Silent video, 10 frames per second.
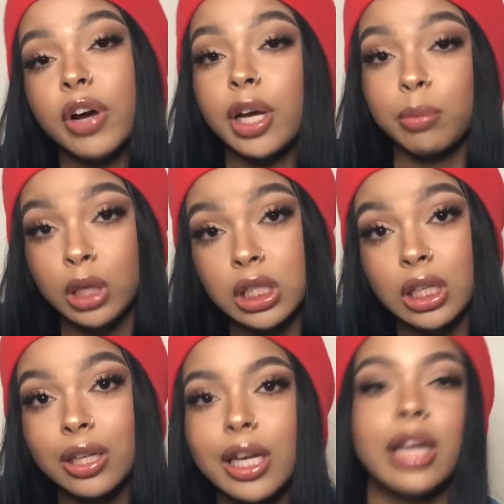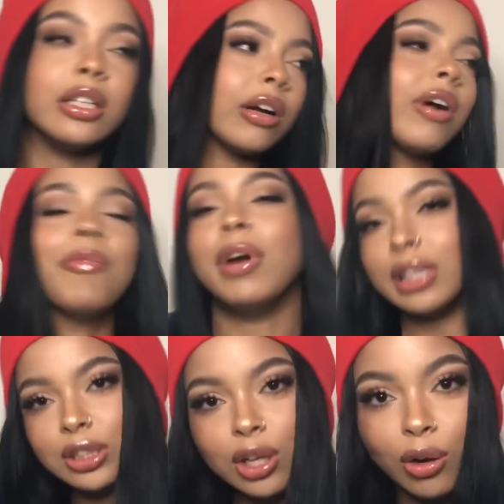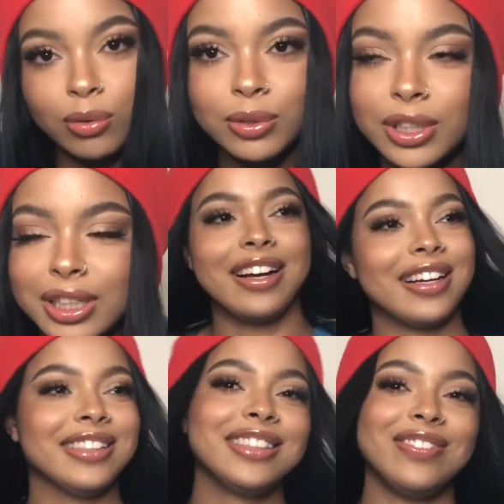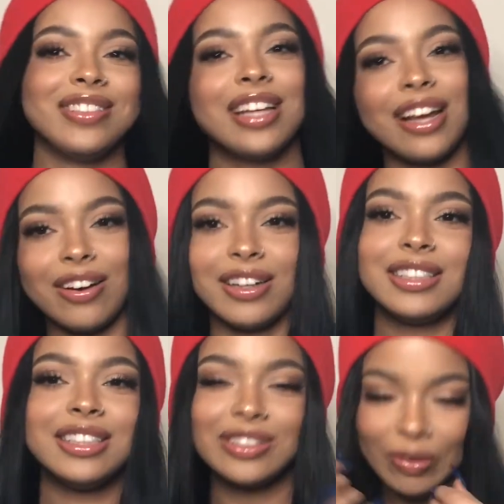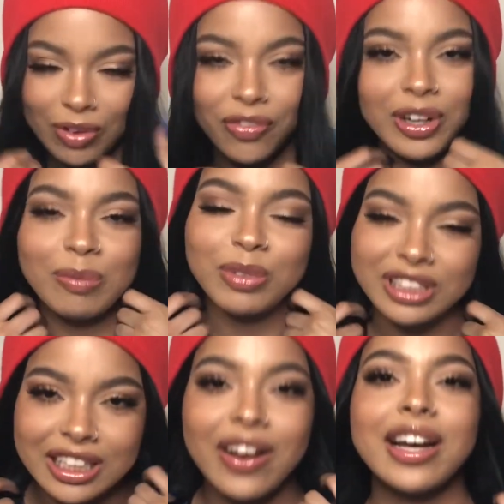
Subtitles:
fucking pussy. He's like, all right, bet, let's go. I guess he was like, oh great, she just called me a fucking pussy. Now I